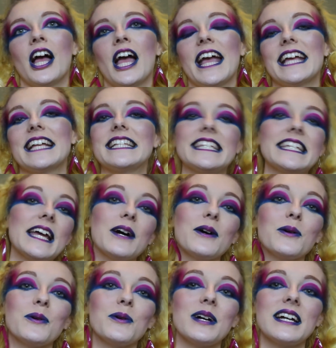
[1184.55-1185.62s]
It's
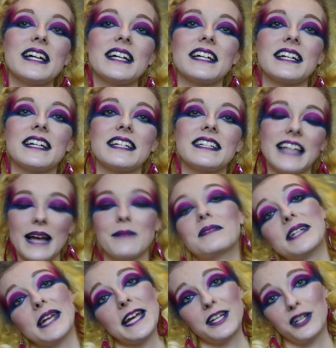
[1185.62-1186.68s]
now time to
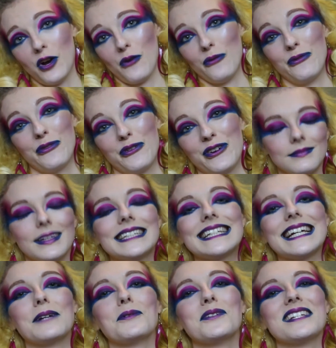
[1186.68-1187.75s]
take it off. But
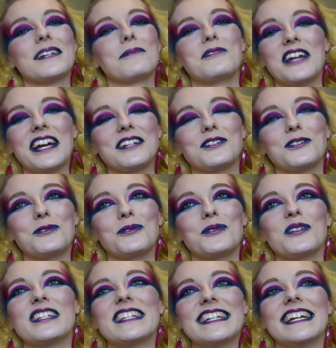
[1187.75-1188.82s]
I won't subject you to
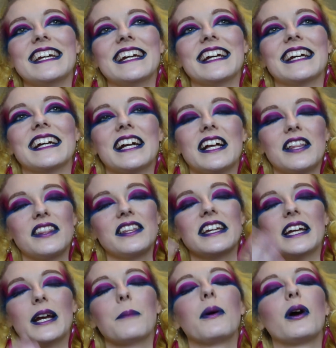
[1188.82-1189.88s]
seeing
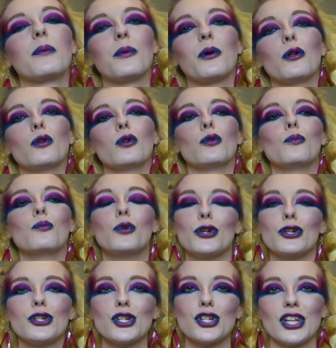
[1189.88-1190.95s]
the purple
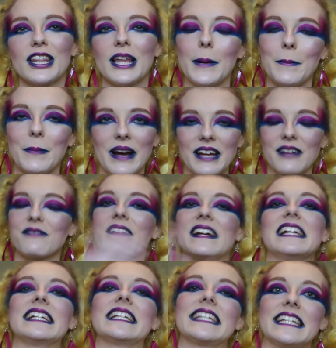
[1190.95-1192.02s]
mush that my
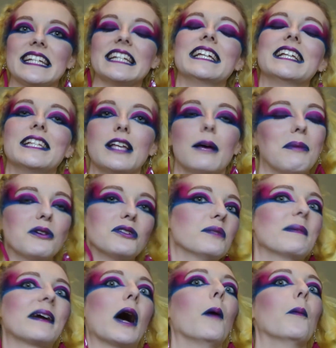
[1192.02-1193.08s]
face is about to
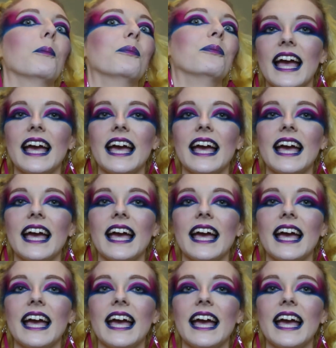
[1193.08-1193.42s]
become.